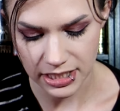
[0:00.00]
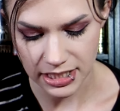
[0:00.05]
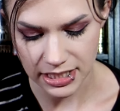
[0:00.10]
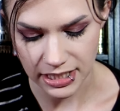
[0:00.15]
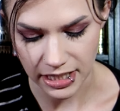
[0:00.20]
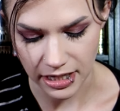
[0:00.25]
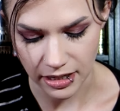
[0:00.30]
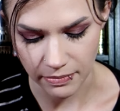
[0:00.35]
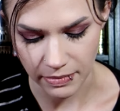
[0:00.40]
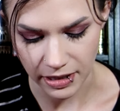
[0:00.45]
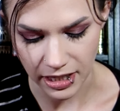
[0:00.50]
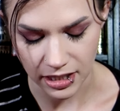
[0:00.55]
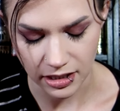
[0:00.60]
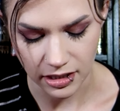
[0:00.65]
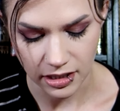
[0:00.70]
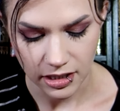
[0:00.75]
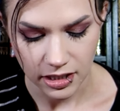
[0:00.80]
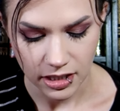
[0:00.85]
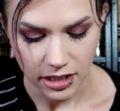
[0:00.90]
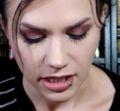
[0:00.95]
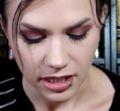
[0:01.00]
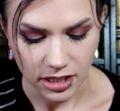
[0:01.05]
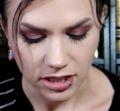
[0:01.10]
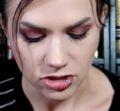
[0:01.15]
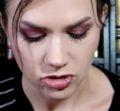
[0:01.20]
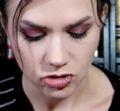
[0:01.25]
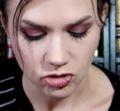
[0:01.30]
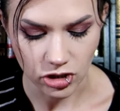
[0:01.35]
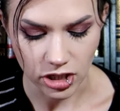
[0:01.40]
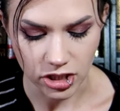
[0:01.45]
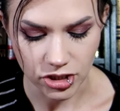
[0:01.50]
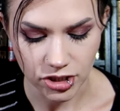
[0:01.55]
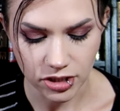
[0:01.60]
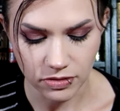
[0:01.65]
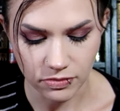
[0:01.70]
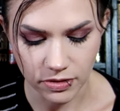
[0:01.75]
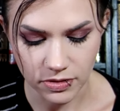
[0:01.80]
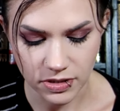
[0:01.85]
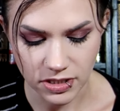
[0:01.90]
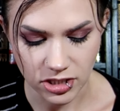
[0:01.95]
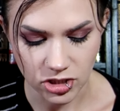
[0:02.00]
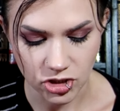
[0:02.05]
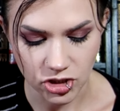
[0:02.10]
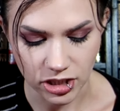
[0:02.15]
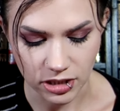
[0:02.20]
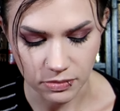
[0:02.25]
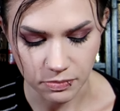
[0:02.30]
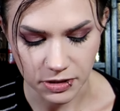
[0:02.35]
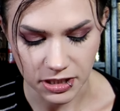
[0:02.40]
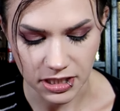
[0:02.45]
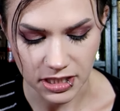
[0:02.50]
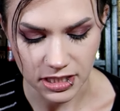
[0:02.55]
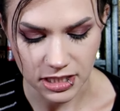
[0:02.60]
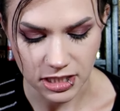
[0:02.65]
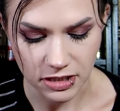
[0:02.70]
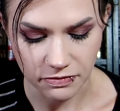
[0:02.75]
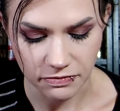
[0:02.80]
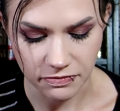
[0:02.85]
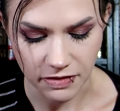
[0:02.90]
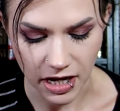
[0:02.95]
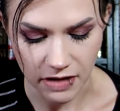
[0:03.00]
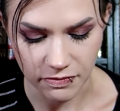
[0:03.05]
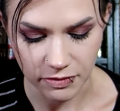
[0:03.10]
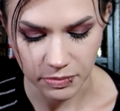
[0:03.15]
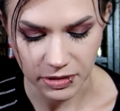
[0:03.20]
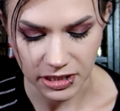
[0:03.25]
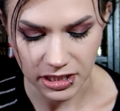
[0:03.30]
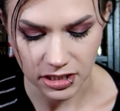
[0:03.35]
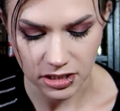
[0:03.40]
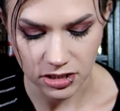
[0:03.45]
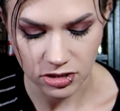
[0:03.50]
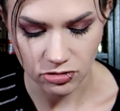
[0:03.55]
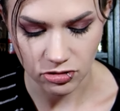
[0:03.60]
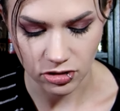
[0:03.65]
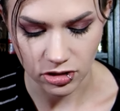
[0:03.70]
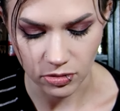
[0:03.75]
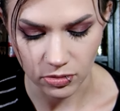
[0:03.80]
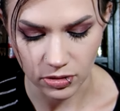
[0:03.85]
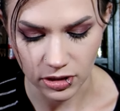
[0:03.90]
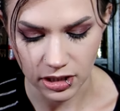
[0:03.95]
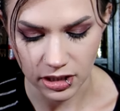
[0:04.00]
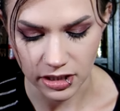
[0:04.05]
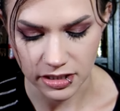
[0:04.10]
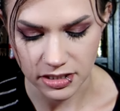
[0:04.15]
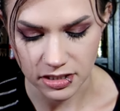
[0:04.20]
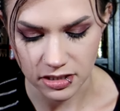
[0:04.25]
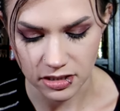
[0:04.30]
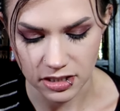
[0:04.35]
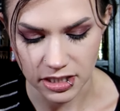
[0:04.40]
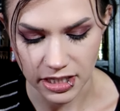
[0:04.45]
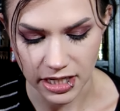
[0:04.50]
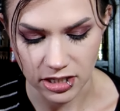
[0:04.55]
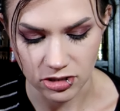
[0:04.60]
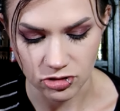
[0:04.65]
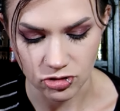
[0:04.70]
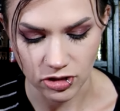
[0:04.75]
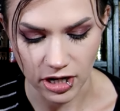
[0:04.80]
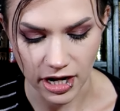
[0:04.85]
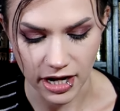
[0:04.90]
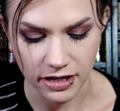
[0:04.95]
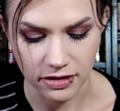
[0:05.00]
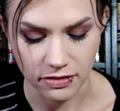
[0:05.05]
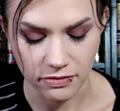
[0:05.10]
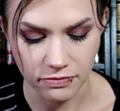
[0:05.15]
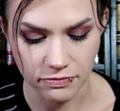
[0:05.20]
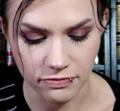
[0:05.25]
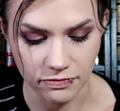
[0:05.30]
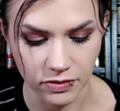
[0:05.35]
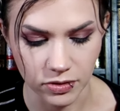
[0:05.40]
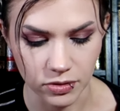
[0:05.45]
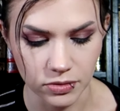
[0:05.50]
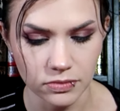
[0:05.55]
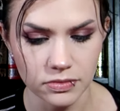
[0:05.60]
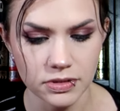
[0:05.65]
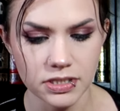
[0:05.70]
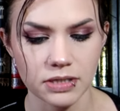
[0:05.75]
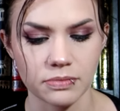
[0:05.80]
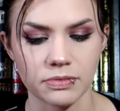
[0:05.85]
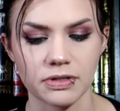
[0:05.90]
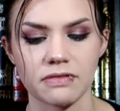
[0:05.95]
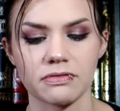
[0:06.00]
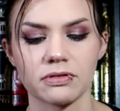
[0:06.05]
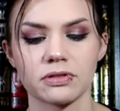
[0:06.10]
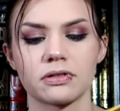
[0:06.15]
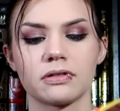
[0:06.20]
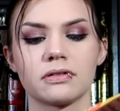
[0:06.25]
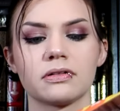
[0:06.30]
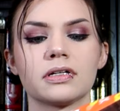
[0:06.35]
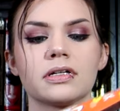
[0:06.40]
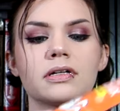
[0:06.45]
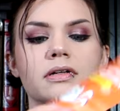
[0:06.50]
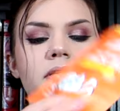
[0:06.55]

Cinnamon. And it's crunchy roasted chickpeas, fava beans, granola clusters, and dried fruit. And we have a little